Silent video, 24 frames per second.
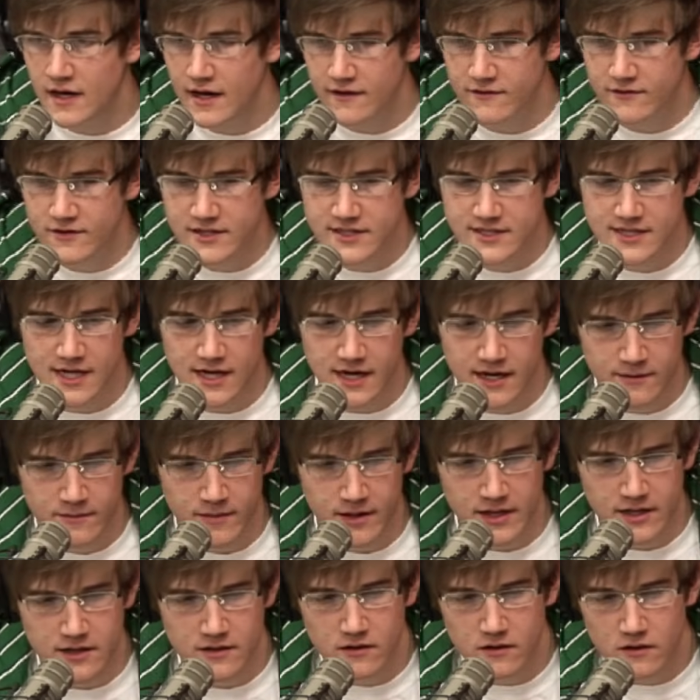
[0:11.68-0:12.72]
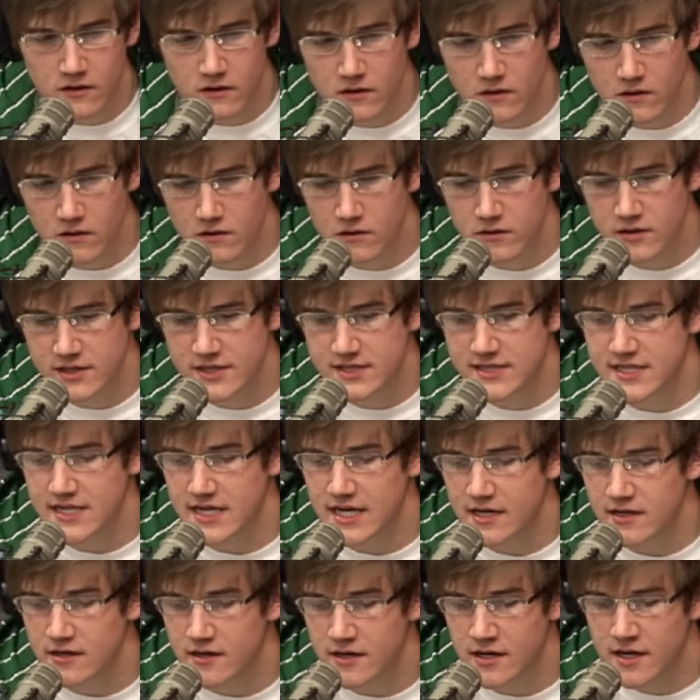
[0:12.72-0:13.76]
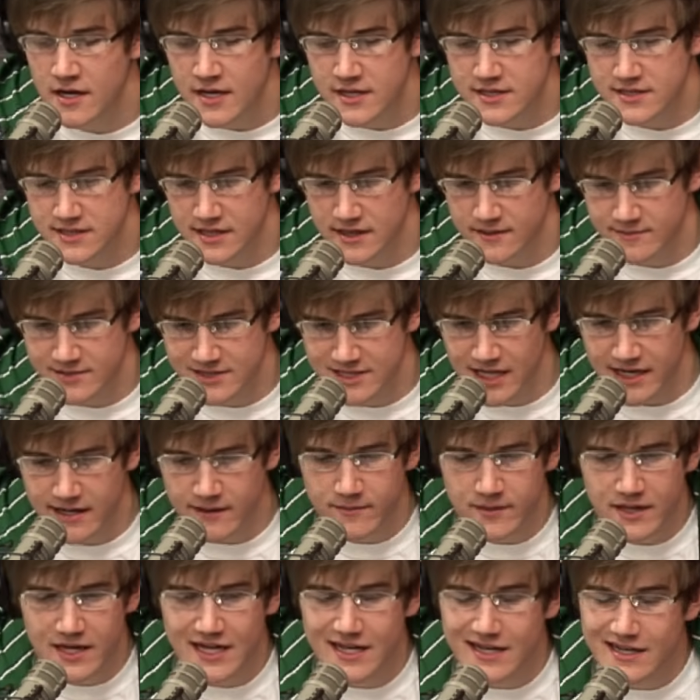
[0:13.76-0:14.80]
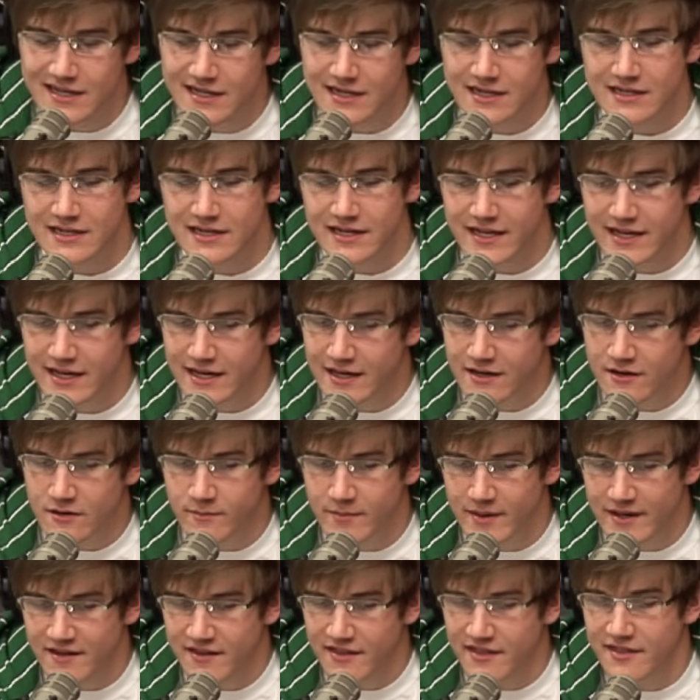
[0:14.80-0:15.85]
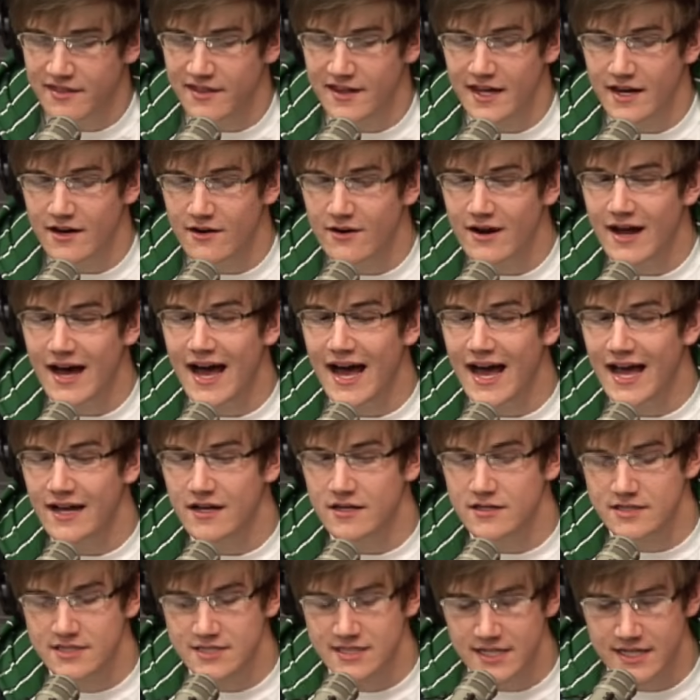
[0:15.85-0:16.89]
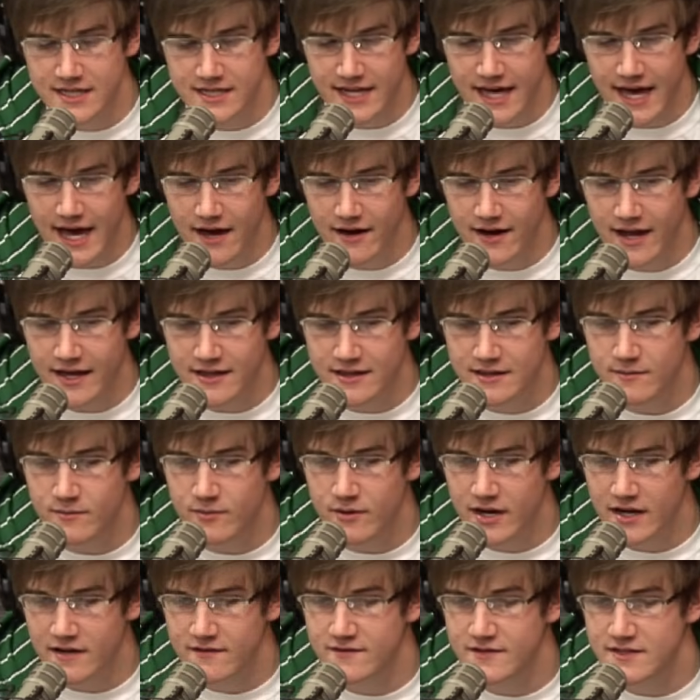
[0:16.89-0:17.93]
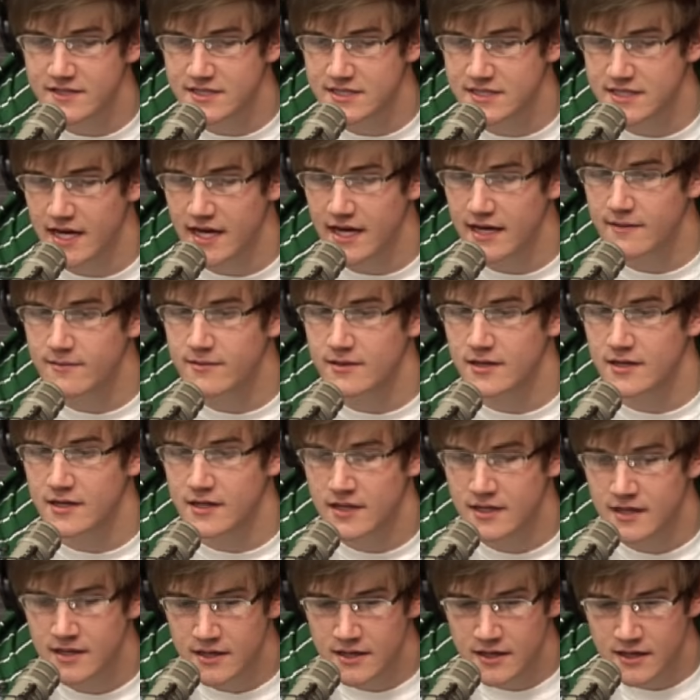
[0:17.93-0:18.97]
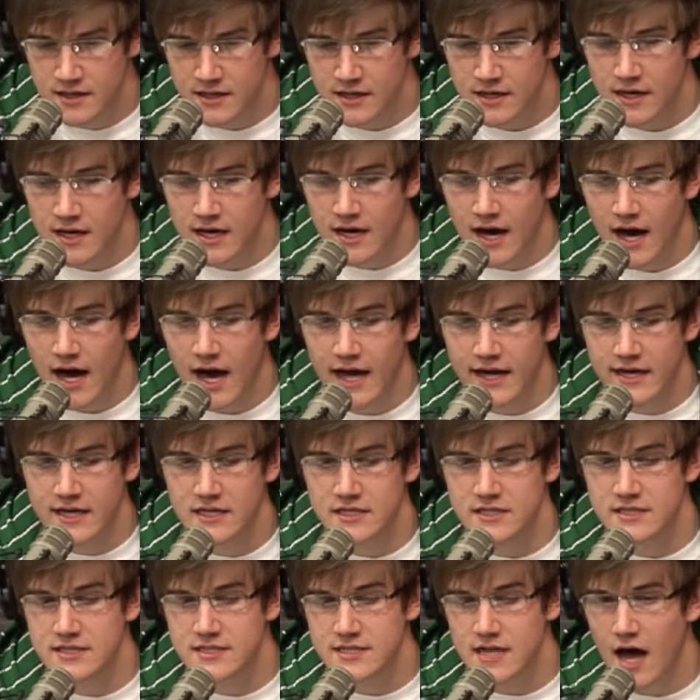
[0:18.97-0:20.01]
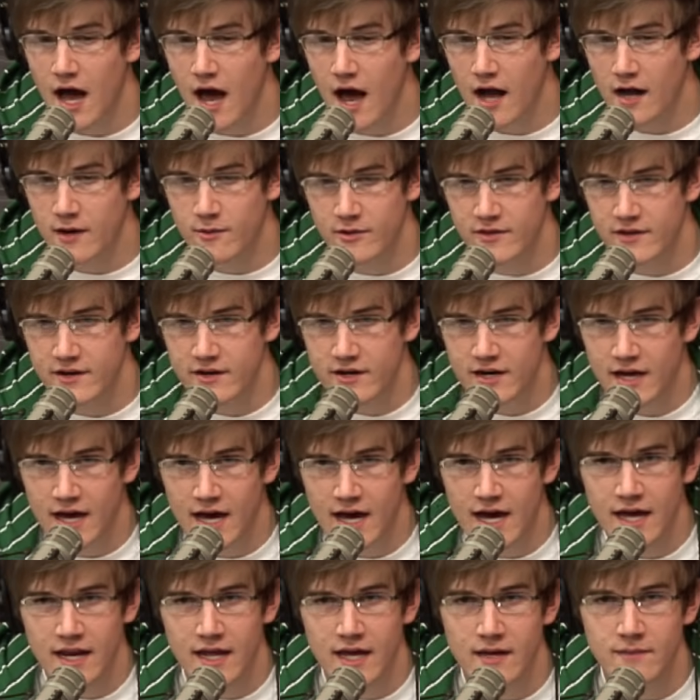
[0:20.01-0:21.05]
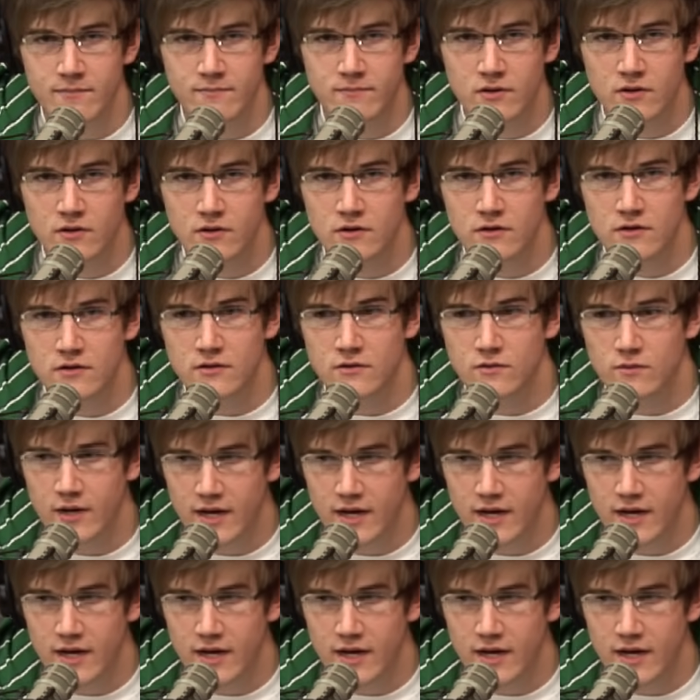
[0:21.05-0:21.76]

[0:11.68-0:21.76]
Every time I go to dinner, seems like I'm getting a little bit thinner. I'll sit down at the breakfast table. I can talk well, they're not able.